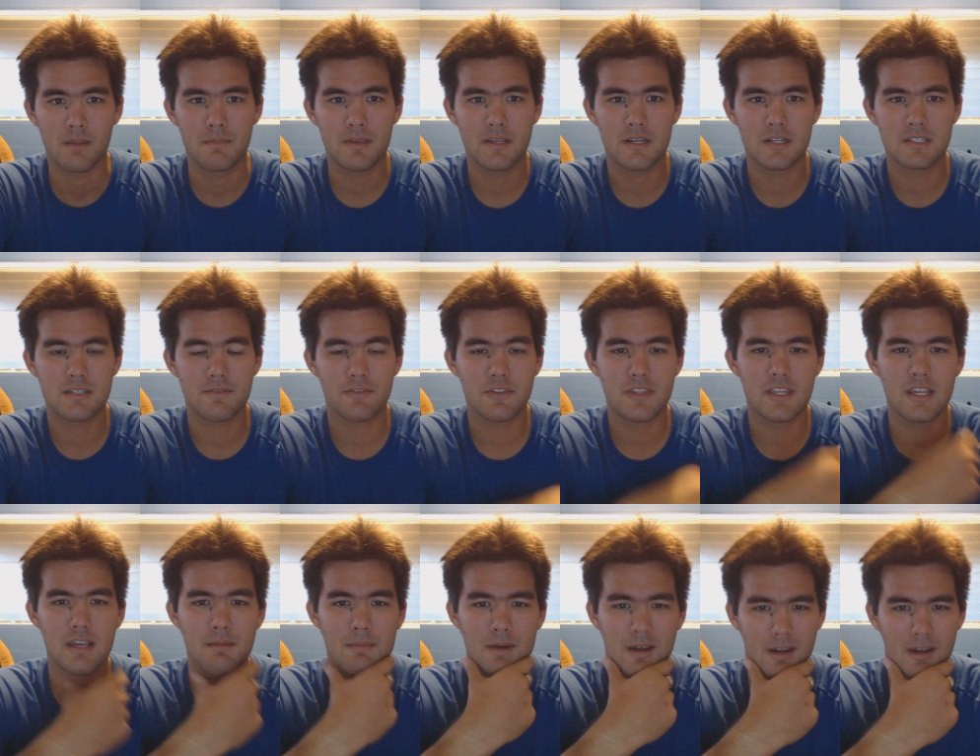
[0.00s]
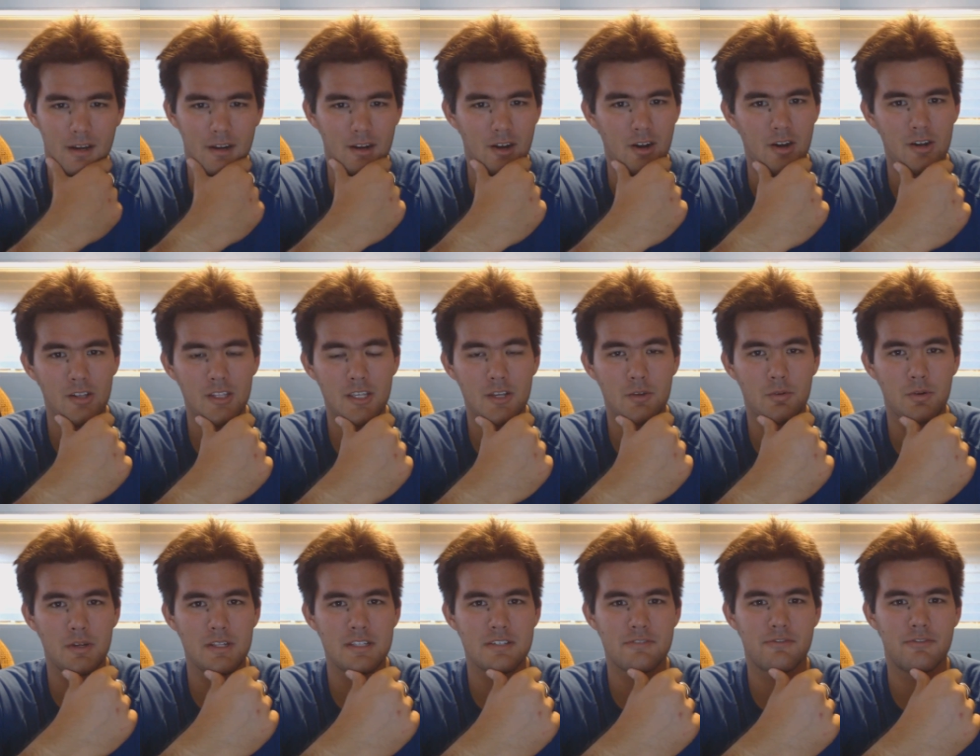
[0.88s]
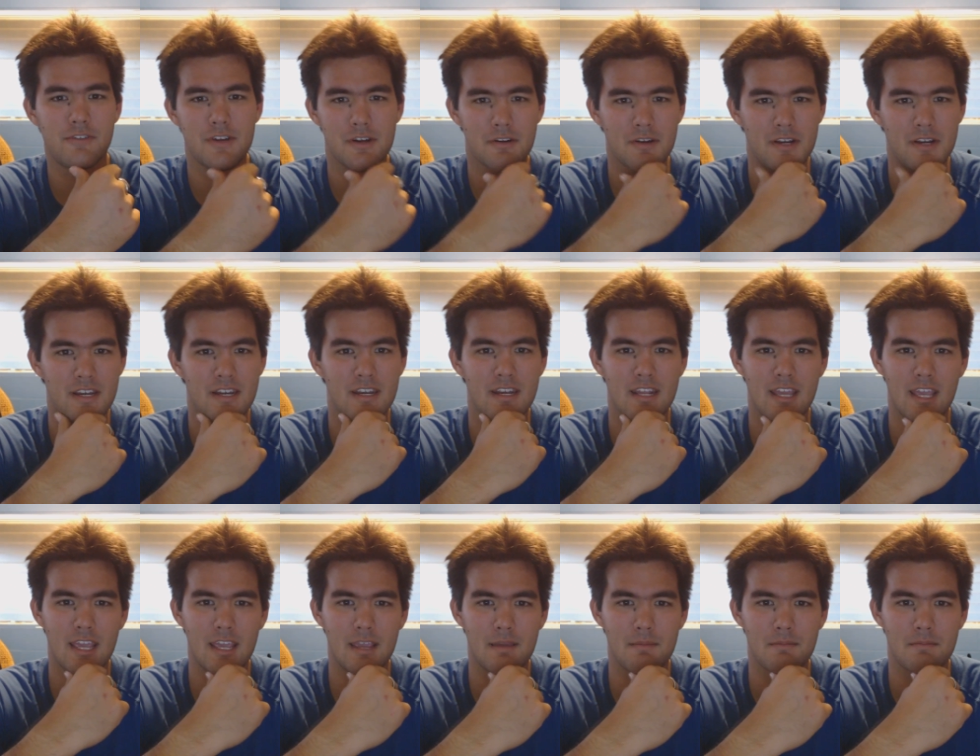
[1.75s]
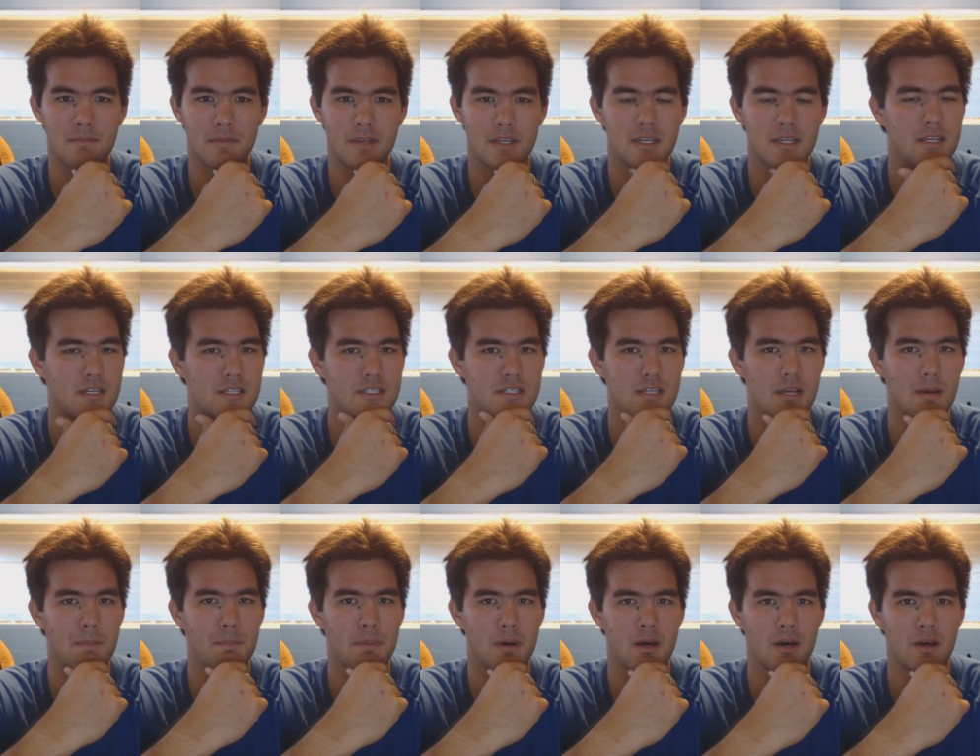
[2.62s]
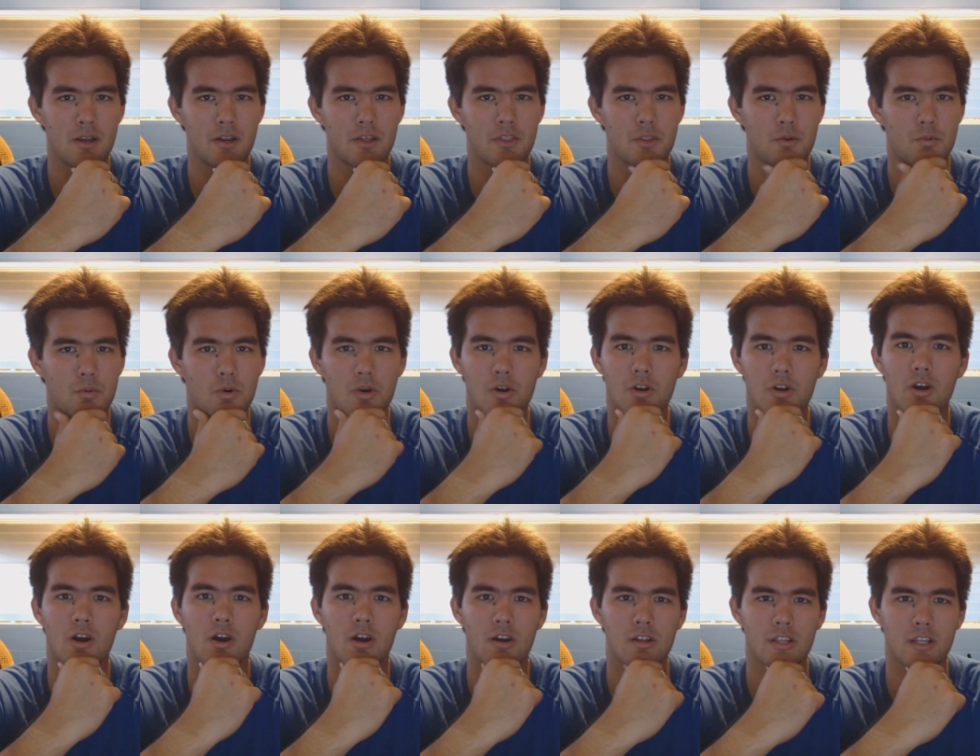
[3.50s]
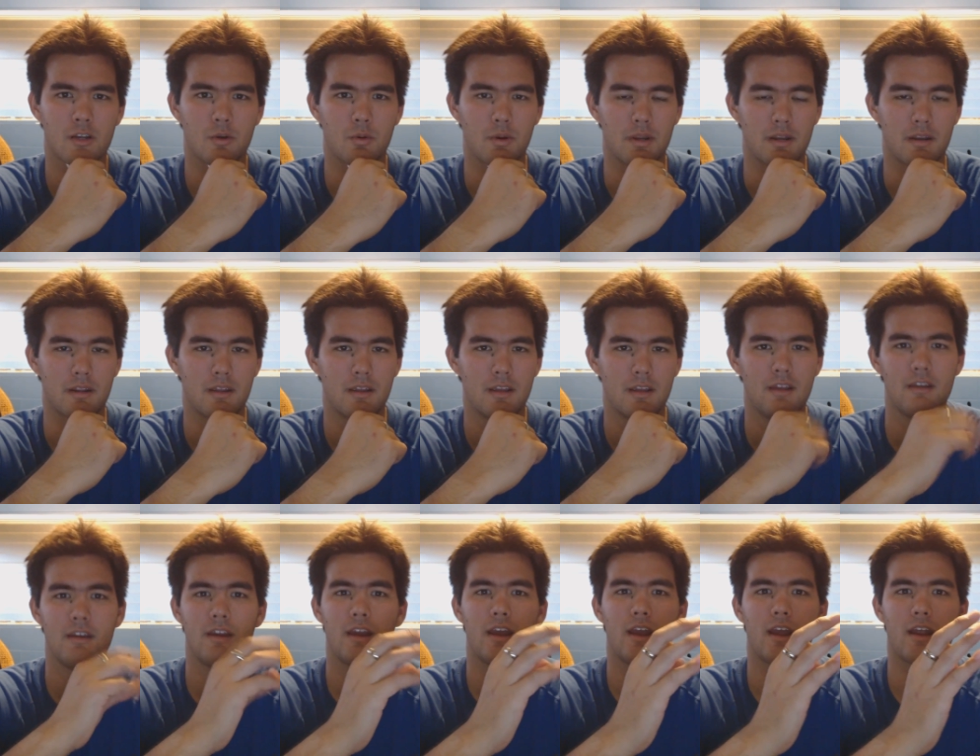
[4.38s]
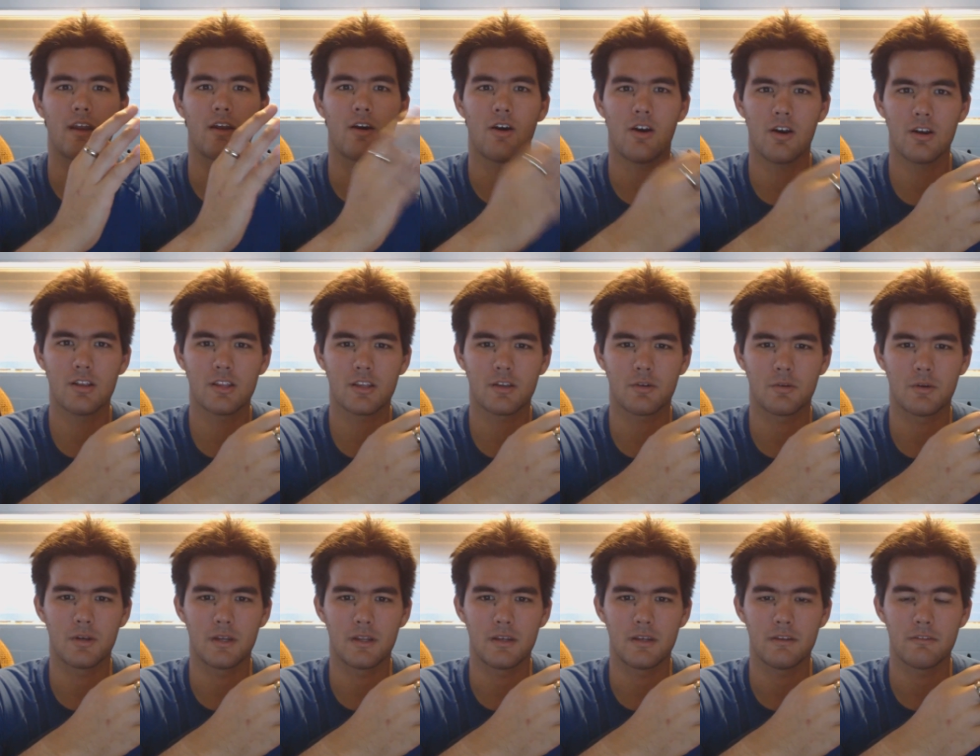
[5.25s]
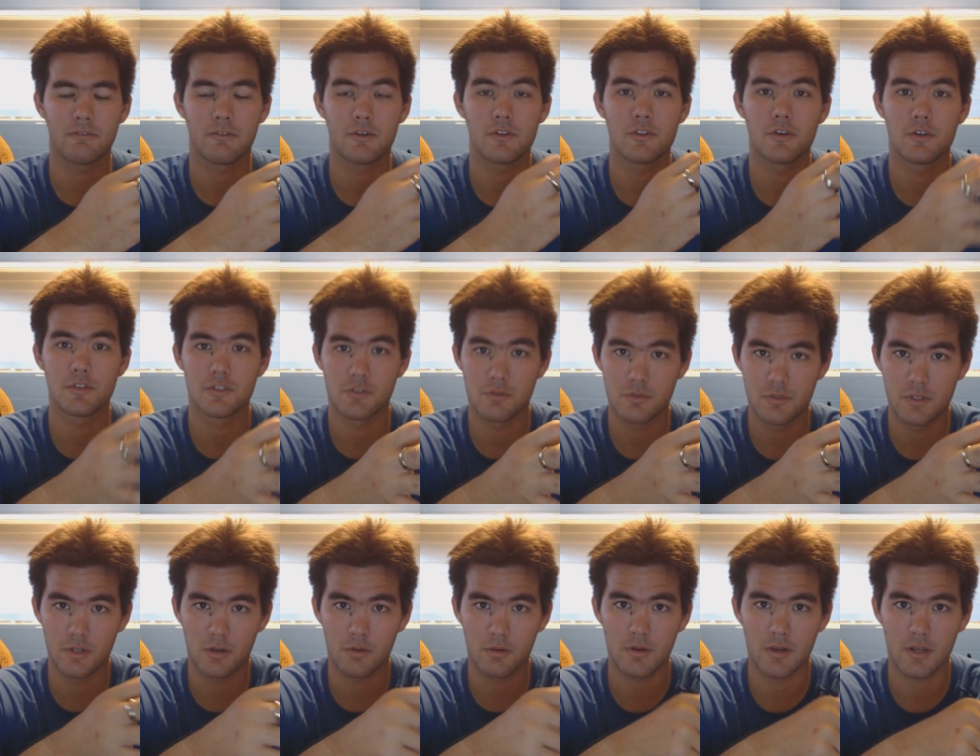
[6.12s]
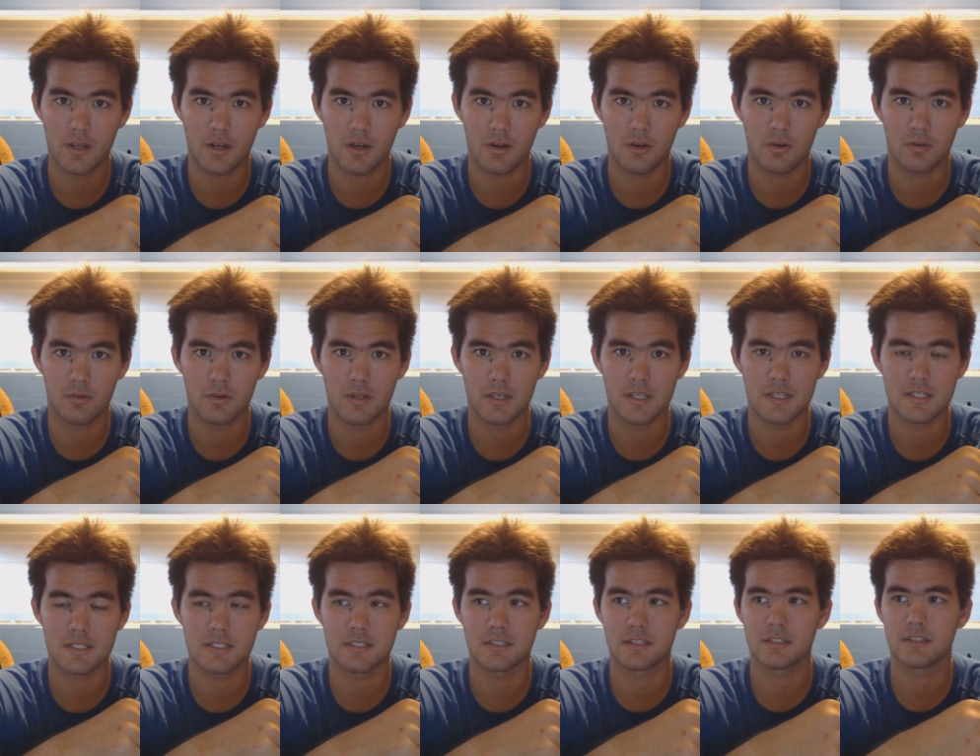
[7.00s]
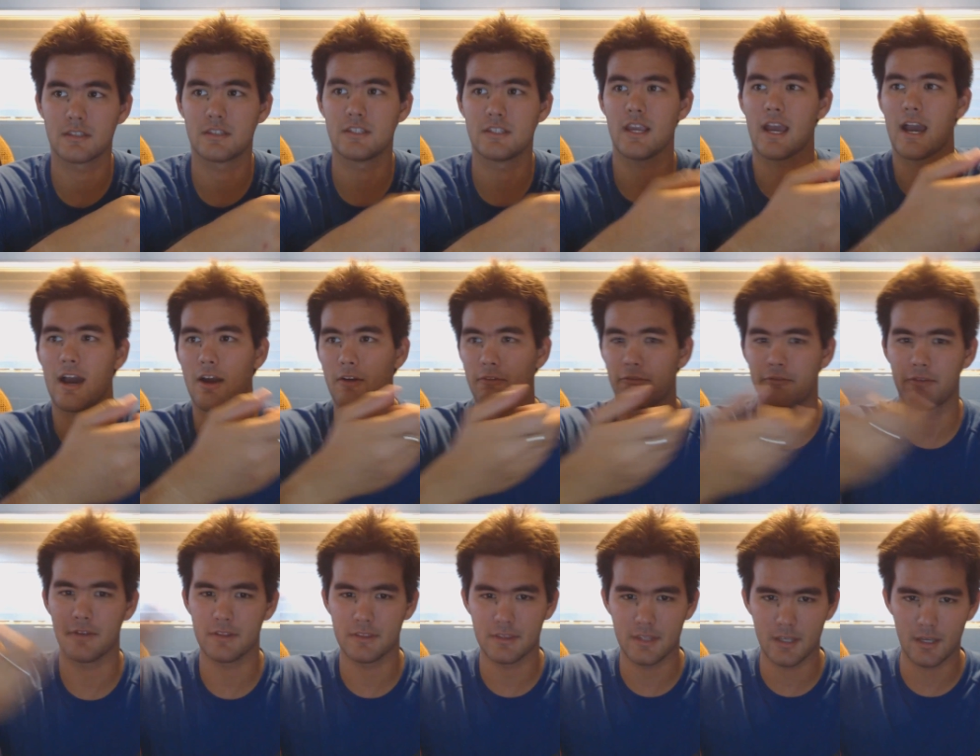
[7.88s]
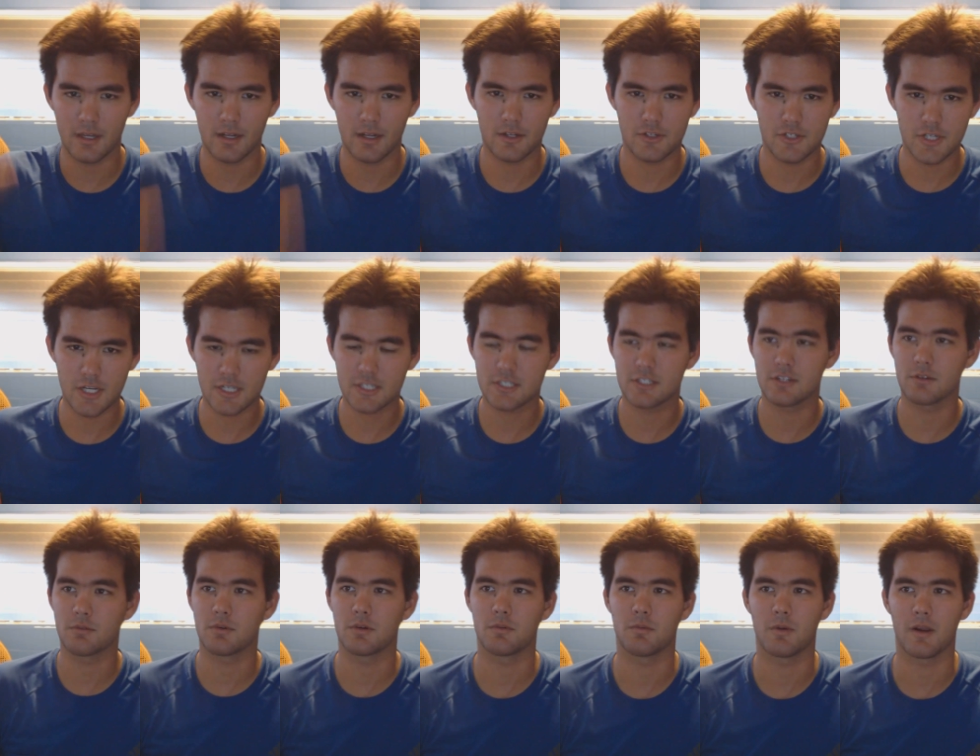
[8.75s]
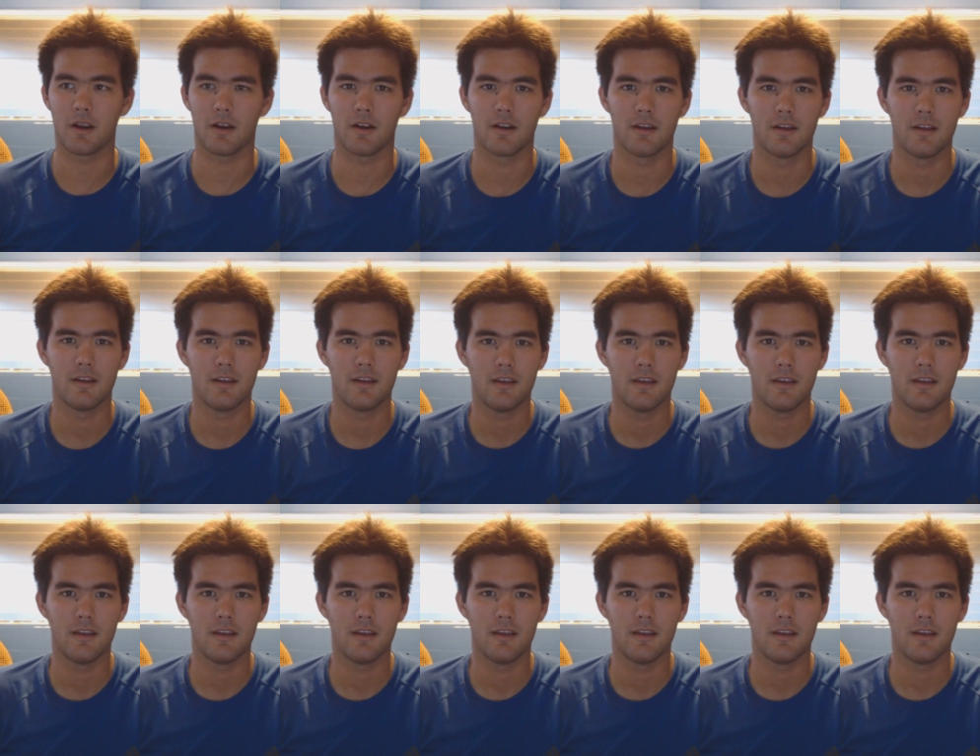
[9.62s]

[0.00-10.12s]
Because if you think about it, Harley Quinn's very name is a pun on the word Harlequin. And Harlequin, for those who don't know, is the outfit that a jester would wear.